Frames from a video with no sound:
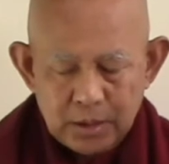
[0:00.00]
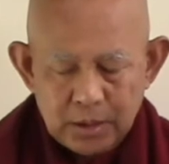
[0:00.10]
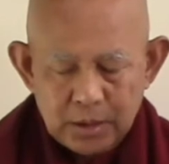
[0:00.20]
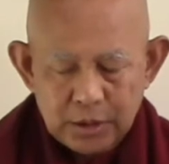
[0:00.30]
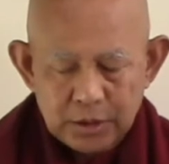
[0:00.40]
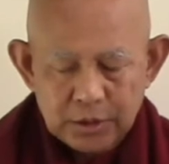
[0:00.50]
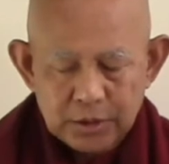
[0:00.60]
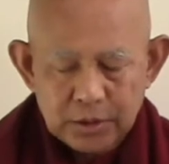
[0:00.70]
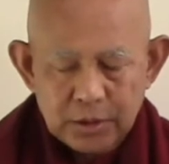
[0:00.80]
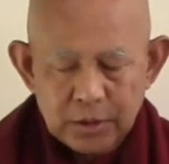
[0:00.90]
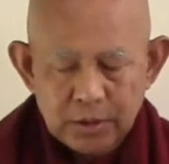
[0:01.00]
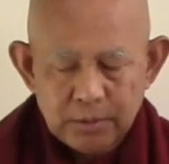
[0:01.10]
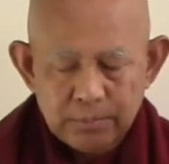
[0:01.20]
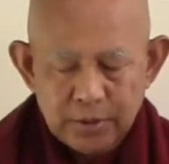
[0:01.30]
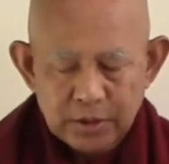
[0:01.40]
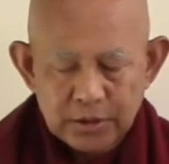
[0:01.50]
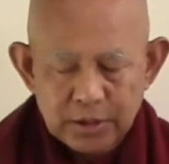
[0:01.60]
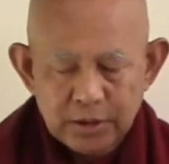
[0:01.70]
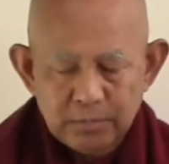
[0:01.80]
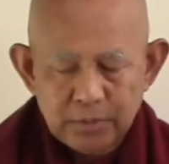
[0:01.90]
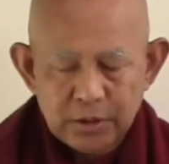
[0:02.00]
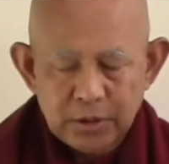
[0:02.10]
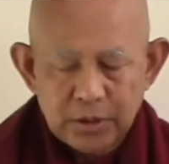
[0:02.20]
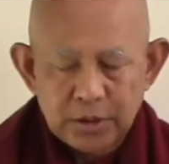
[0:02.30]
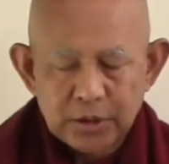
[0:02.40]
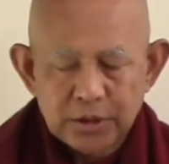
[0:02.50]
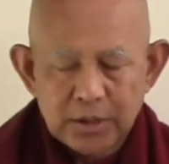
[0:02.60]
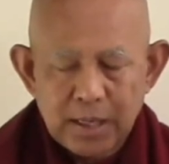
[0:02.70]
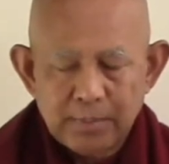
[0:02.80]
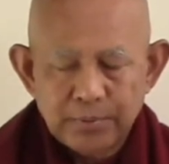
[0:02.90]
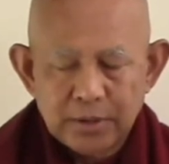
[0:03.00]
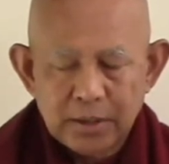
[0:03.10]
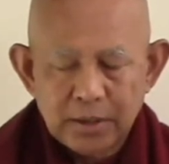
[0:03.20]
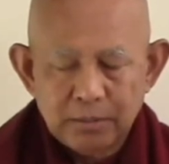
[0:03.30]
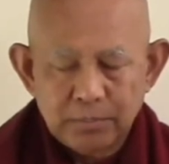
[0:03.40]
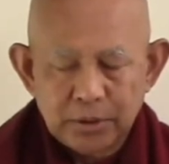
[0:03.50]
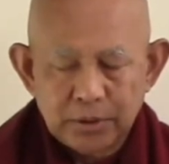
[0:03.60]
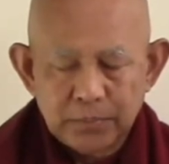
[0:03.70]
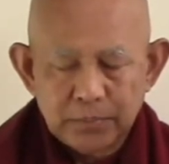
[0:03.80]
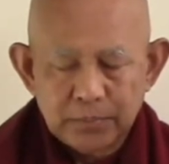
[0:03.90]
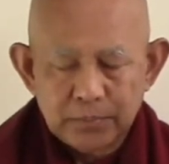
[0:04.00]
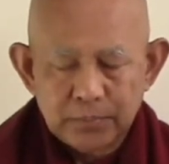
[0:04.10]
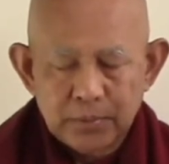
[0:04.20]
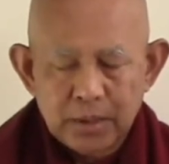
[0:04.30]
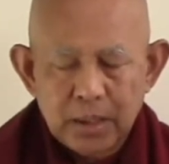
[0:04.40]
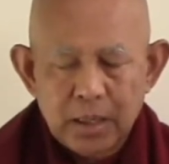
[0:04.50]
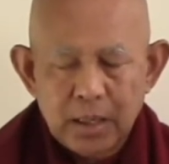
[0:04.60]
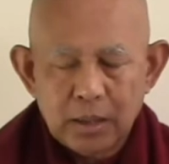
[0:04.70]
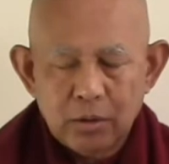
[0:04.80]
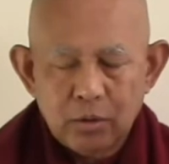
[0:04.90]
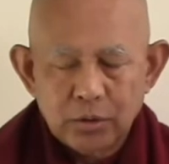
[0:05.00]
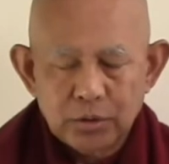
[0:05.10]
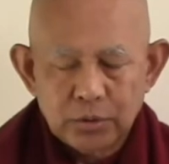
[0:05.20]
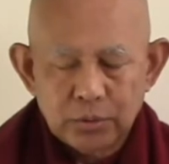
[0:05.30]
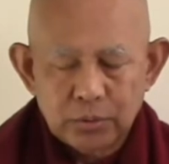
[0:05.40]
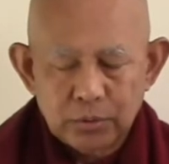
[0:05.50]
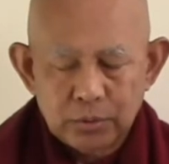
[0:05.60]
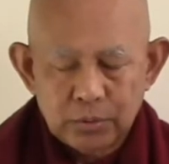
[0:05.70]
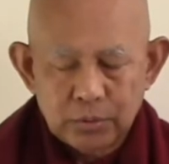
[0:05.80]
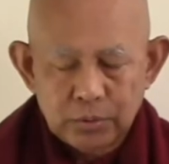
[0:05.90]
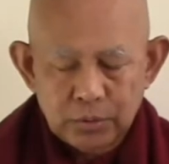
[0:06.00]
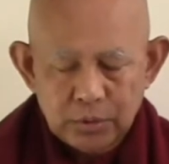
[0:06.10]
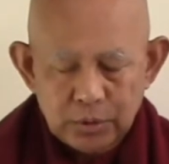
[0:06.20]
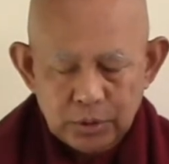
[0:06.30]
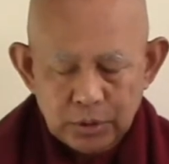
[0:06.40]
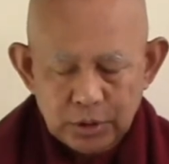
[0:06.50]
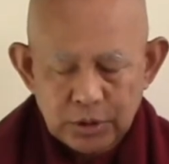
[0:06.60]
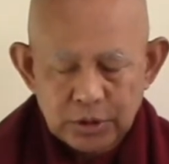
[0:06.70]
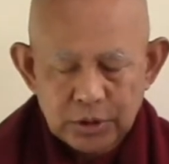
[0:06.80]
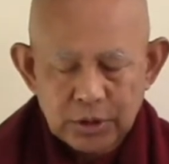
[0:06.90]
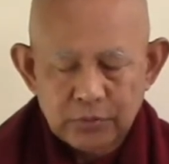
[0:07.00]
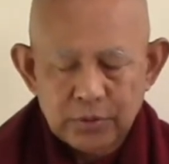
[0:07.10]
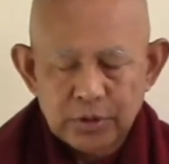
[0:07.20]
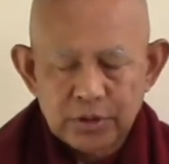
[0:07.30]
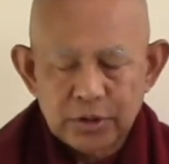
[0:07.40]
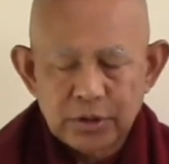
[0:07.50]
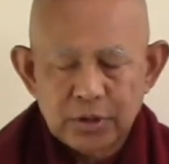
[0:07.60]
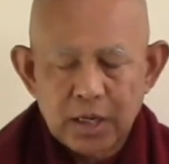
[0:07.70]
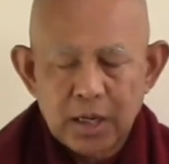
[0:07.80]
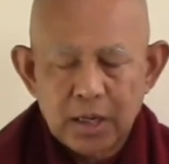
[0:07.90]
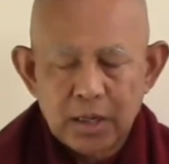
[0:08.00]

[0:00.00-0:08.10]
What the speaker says: It is present in me, it is absent in me. And also these hindrances are